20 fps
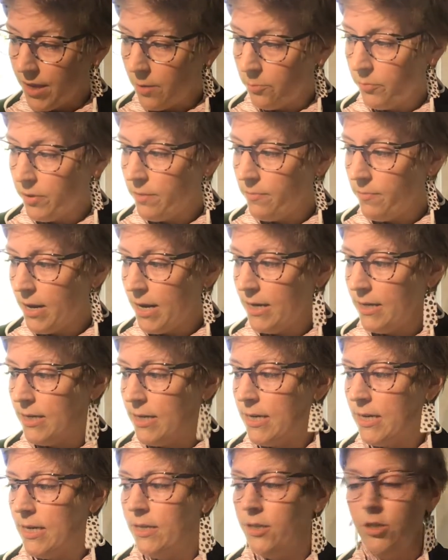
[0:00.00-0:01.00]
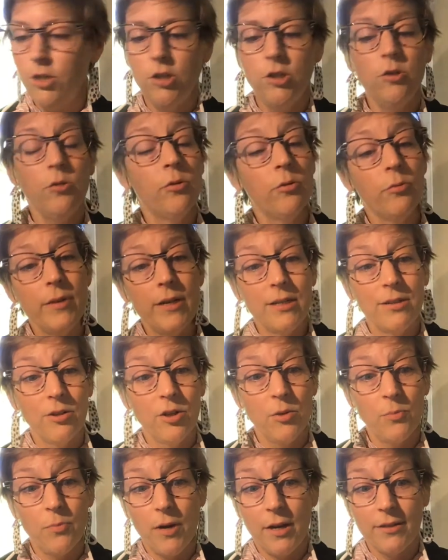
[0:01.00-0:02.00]
we may need to do the
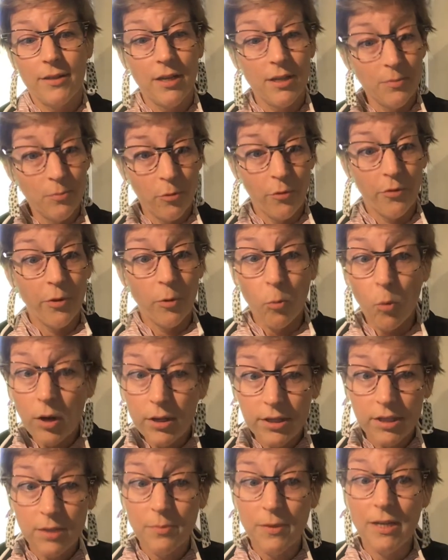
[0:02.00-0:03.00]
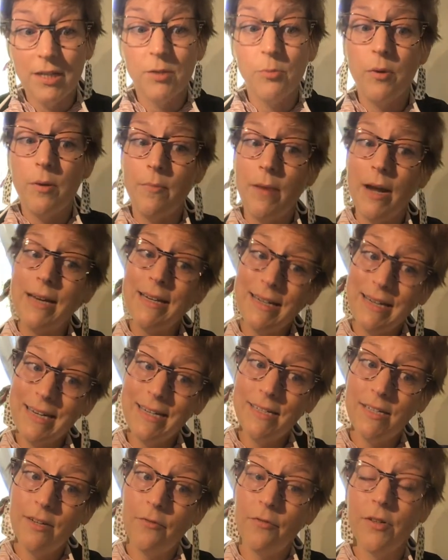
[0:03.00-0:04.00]
research process more than once, because we might
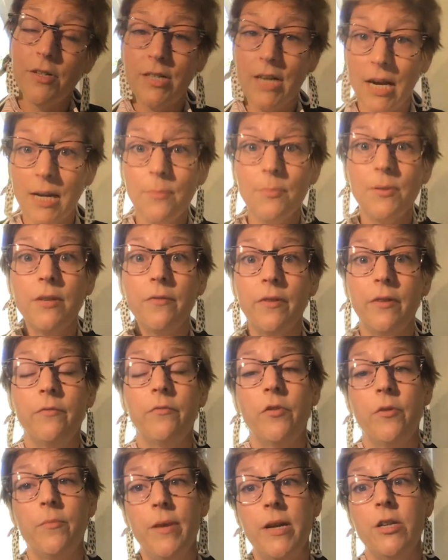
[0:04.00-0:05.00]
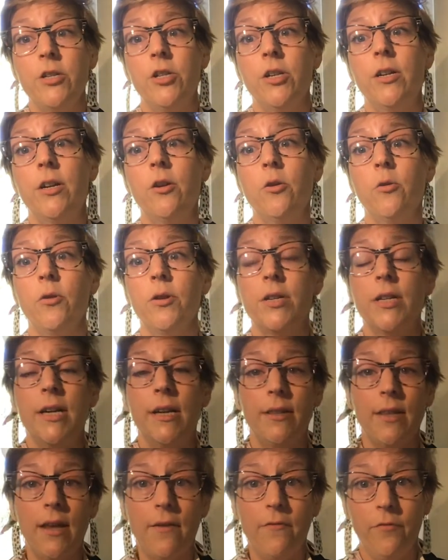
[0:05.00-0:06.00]
need different types of information in order to
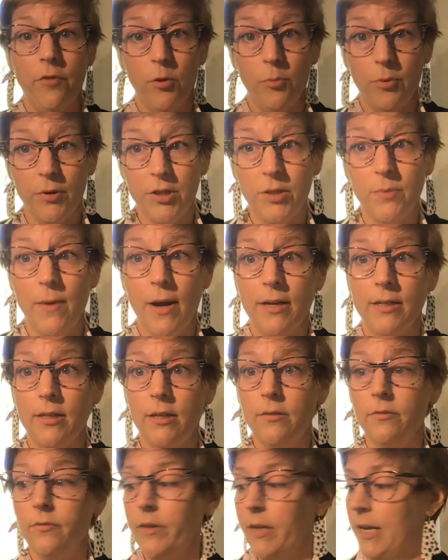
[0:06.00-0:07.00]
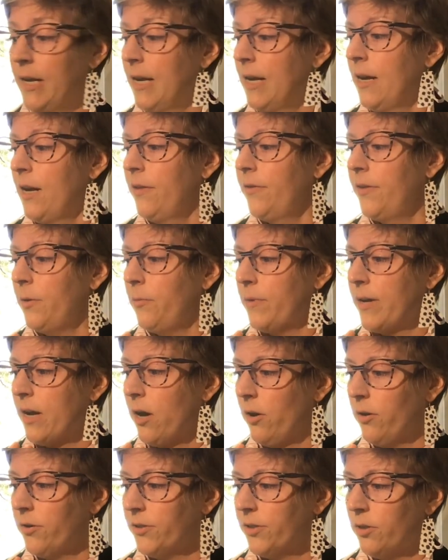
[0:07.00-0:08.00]
get that full perspective. Then we
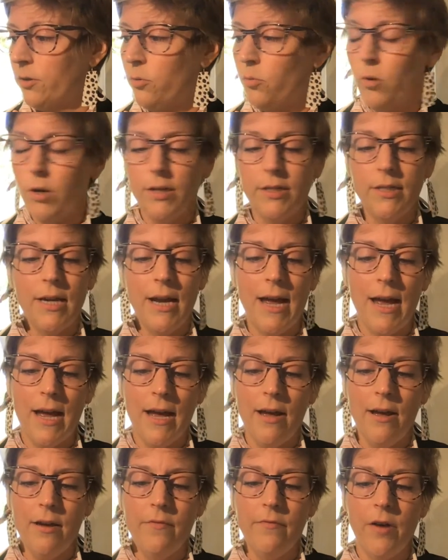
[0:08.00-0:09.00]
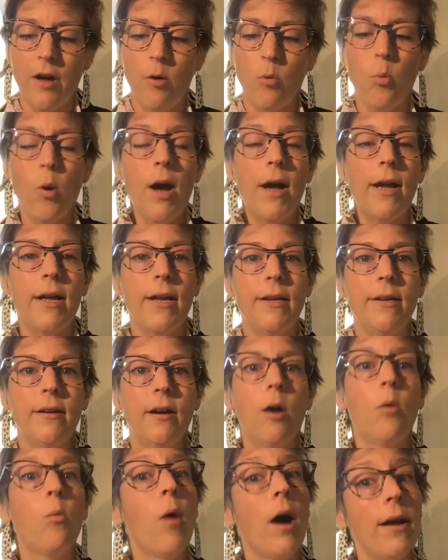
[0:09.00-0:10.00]
also want to have a
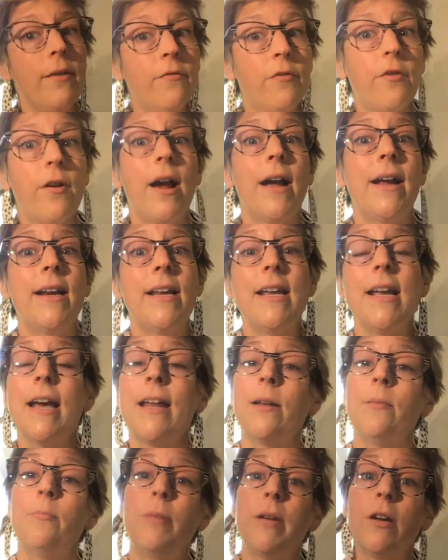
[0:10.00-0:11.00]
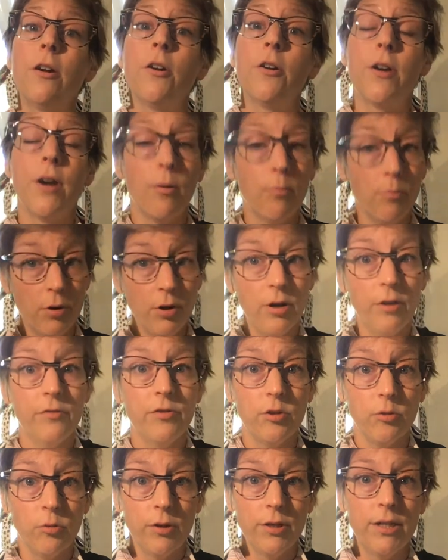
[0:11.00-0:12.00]
wide variety and a bigger number of
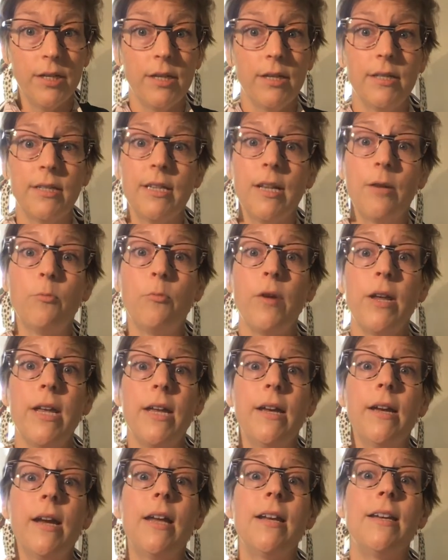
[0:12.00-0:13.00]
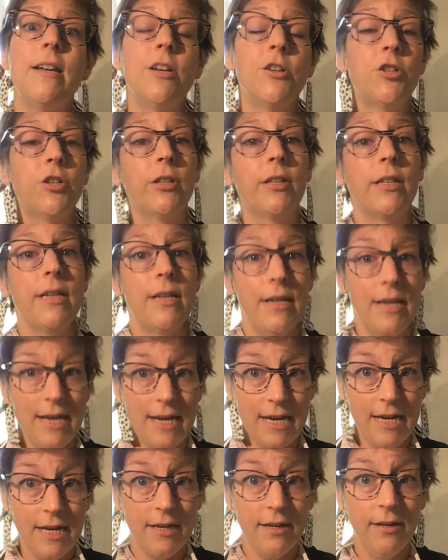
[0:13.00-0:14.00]
sources than we initially
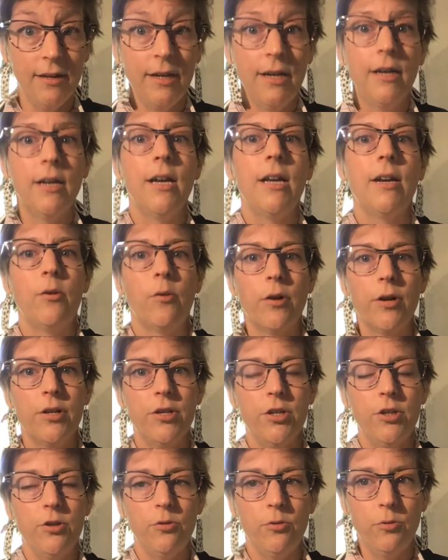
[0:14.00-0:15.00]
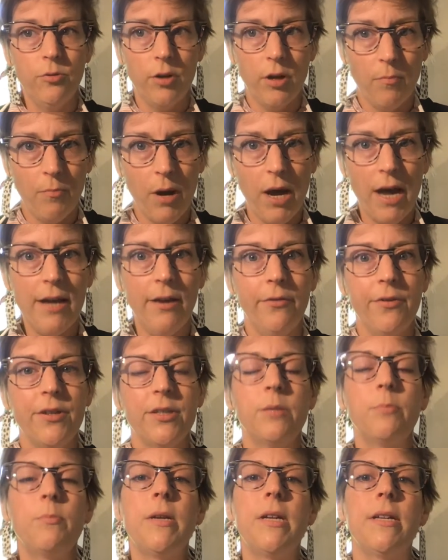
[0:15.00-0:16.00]
need in order to compile
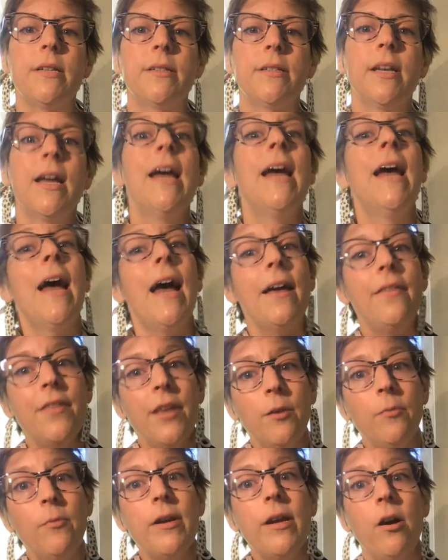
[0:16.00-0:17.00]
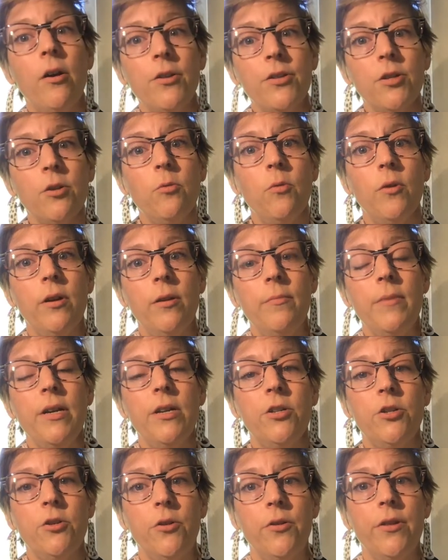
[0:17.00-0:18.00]
this piece. And then we also want to make
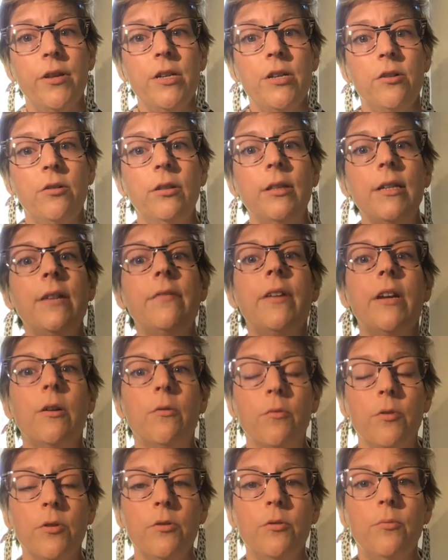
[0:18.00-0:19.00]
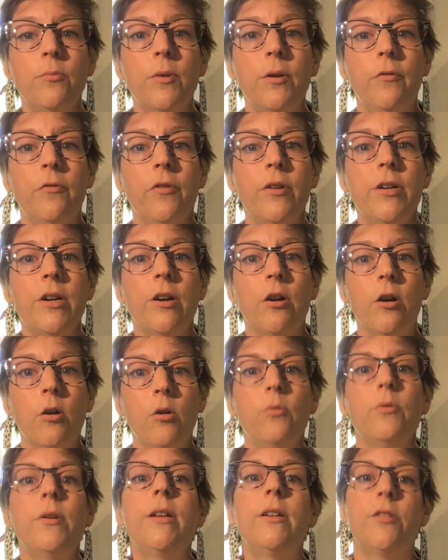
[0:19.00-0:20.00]
sure that you're leaving room for your
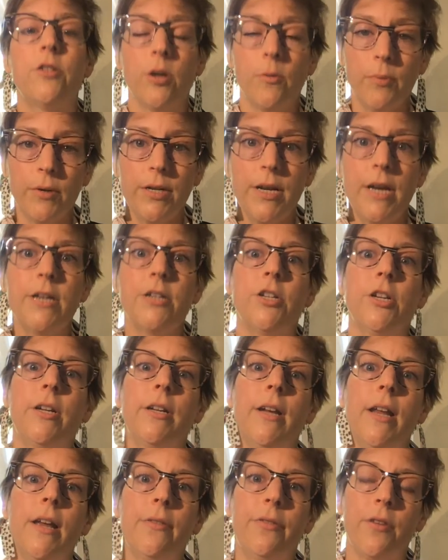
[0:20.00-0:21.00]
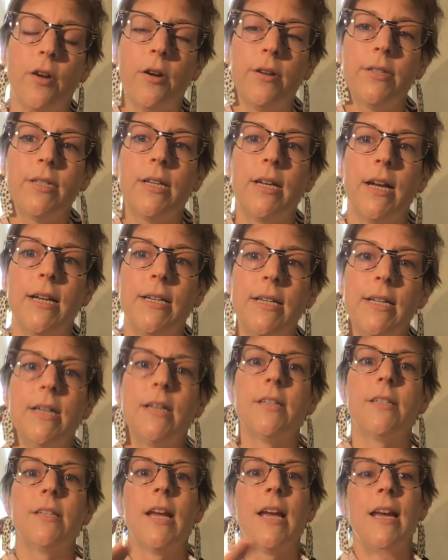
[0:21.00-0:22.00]
own interpretation and thoughts and
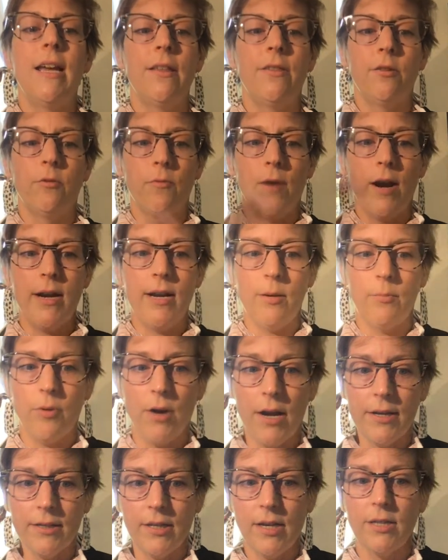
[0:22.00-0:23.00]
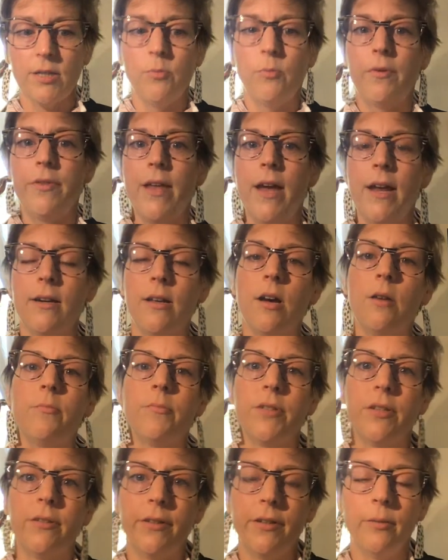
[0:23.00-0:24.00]
ideas in the writing process when that
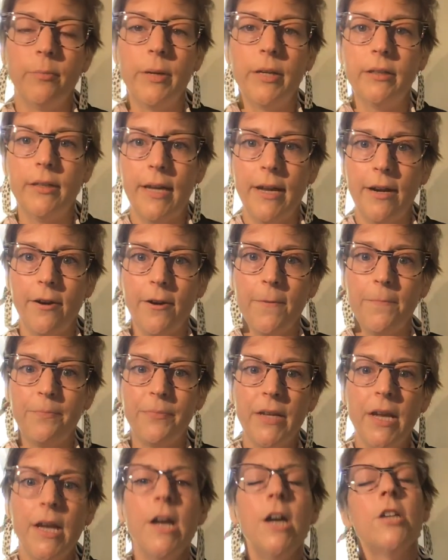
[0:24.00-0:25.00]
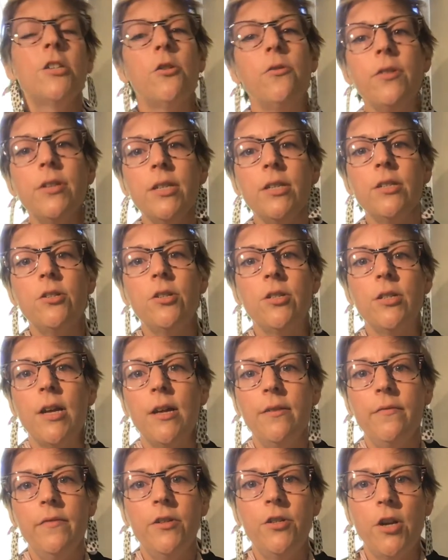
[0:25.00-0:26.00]
comes a little bit later. So this is just
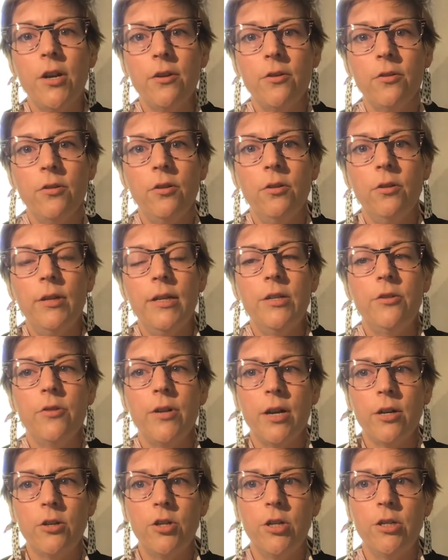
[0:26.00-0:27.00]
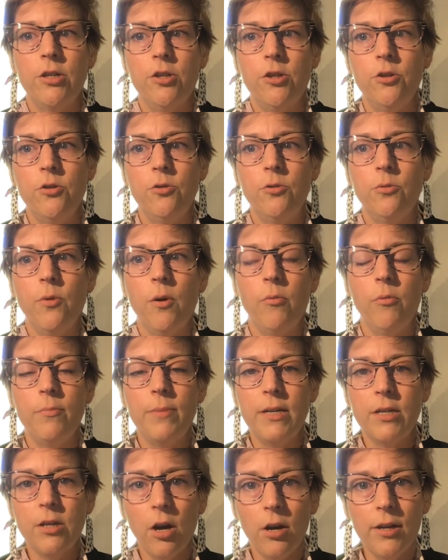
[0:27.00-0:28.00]
kind of a general introduction to what we'll
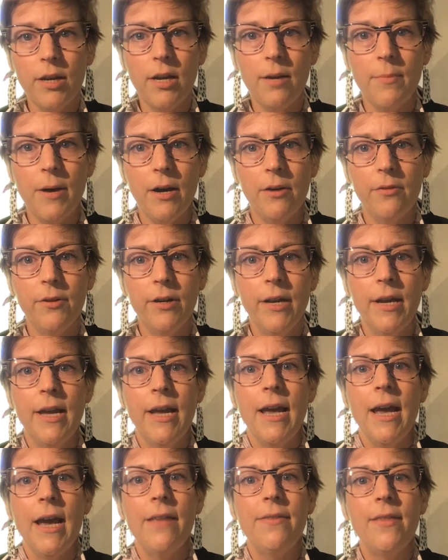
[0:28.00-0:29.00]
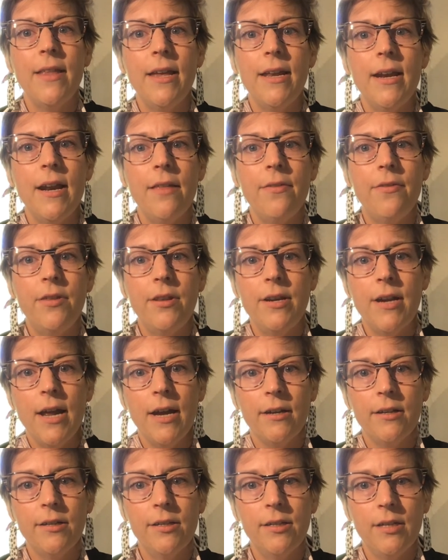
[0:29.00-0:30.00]
be talking about. And then the
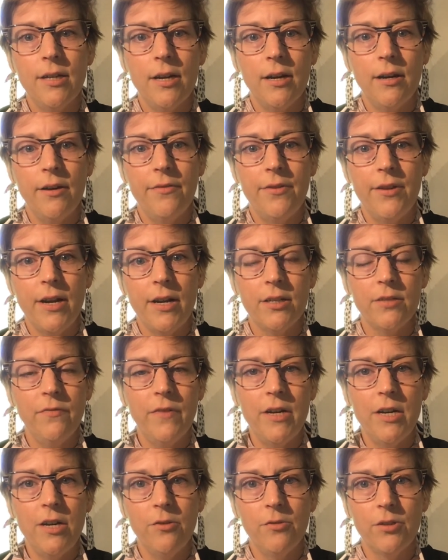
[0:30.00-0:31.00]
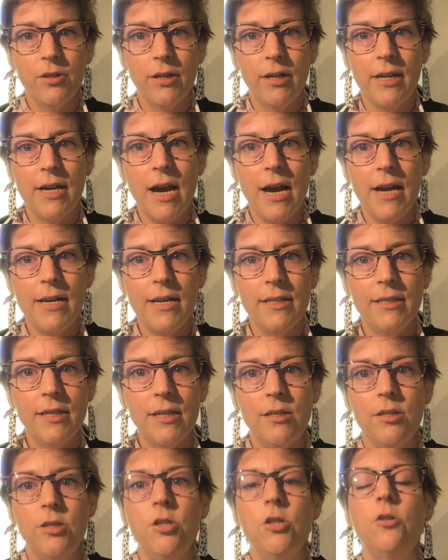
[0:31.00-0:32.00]
next video is going to guide us
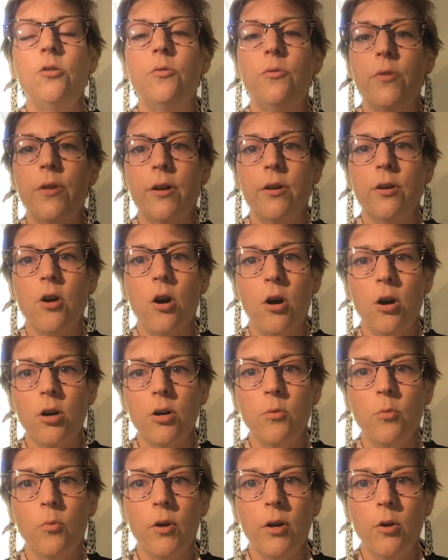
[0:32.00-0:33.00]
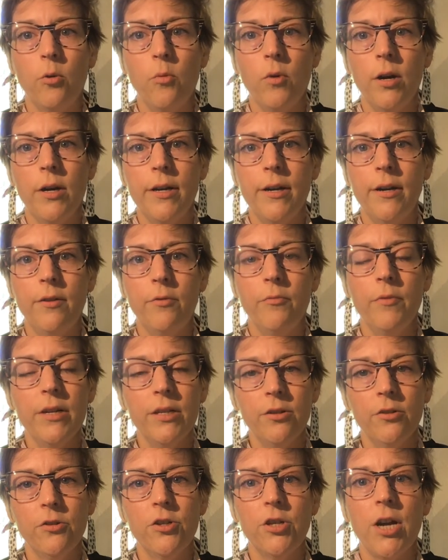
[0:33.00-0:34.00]
into the CARD 101
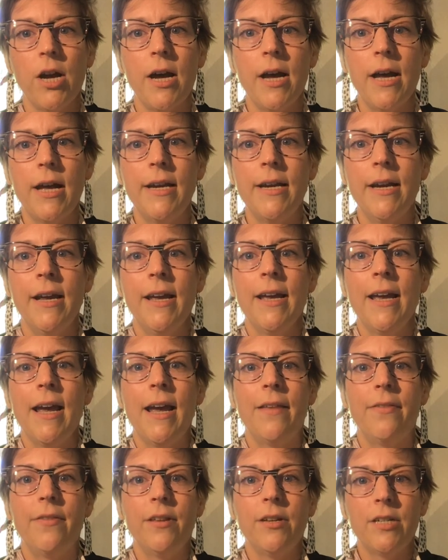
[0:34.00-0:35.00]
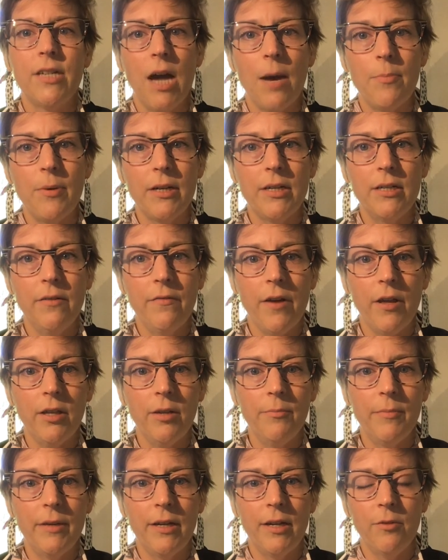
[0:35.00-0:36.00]
research guide and the topic
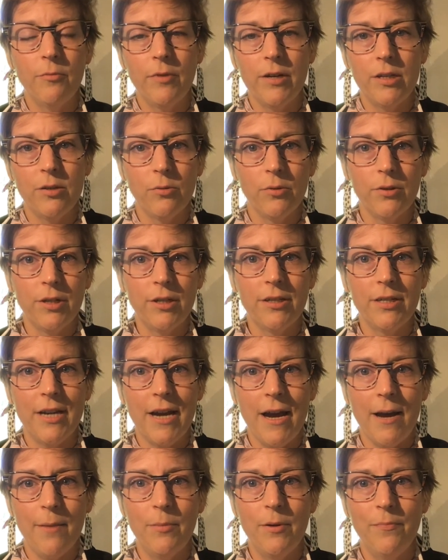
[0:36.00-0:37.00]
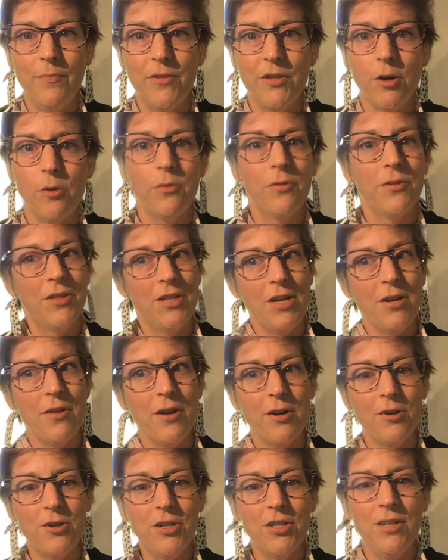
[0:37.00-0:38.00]
development and resources tab. So see you
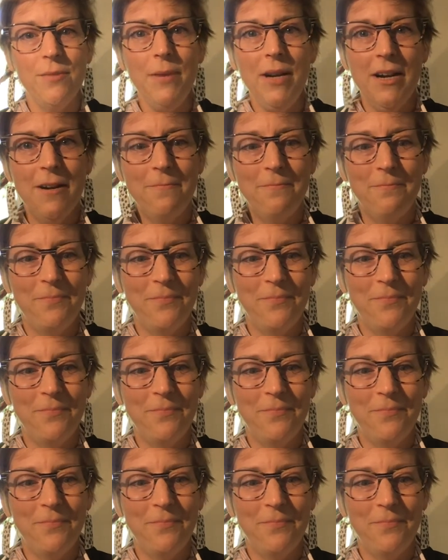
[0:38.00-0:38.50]
there in just a minute.